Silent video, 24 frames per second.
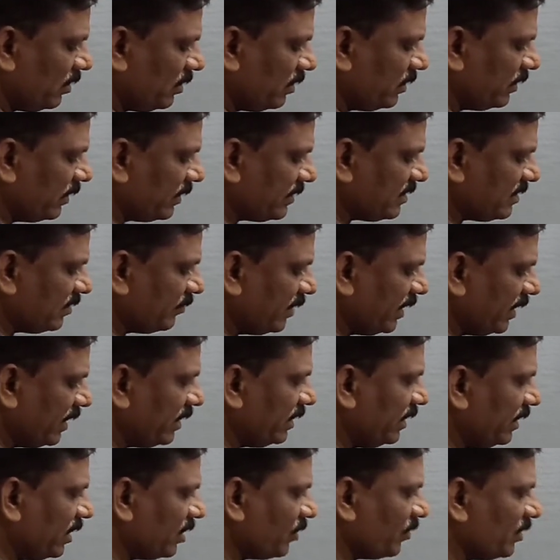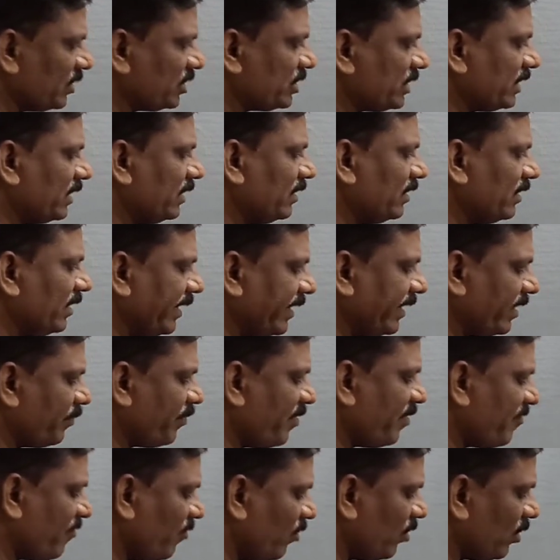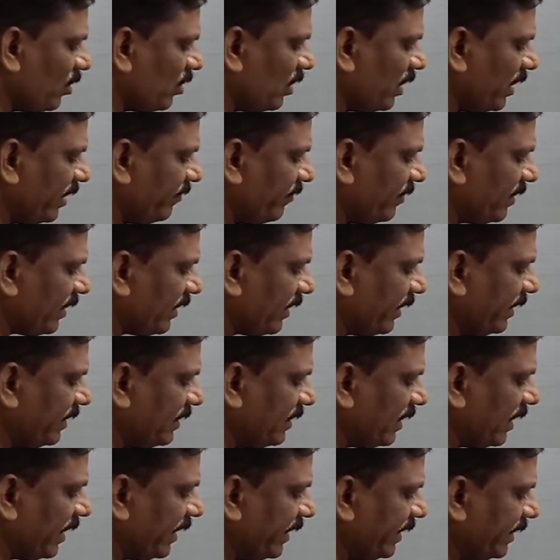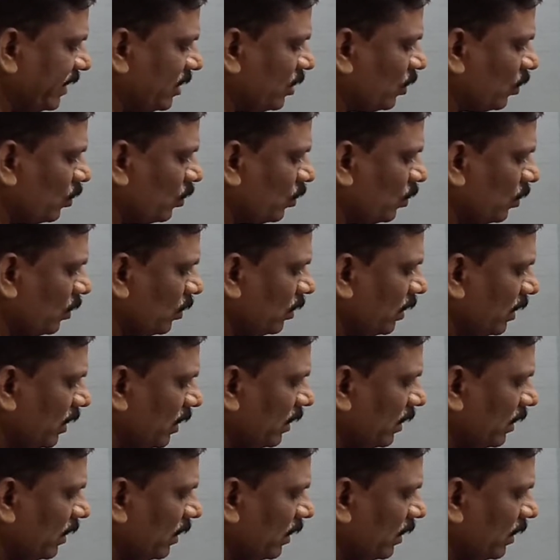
a similar equation like before, I will write I two